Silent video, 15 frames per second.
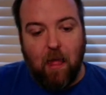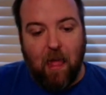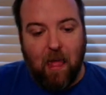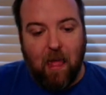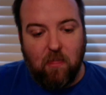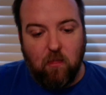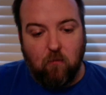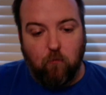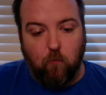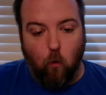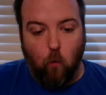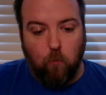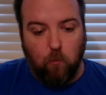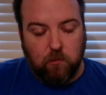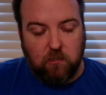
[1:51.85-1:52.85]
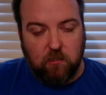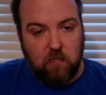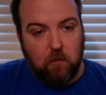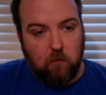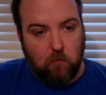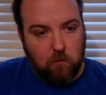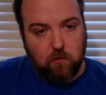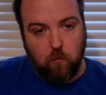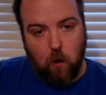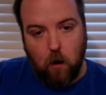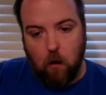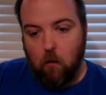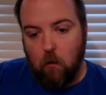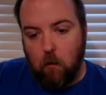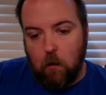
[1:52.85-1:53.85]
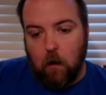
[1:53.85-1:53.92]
and the Vorpal Steel is rare.